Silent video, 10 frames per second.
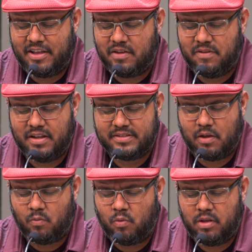given us
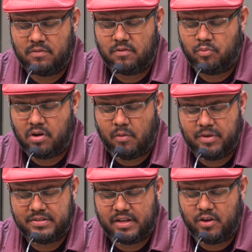that wonderful
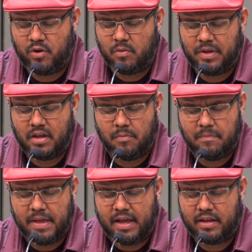promise that you're going to be
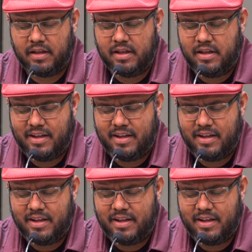coming back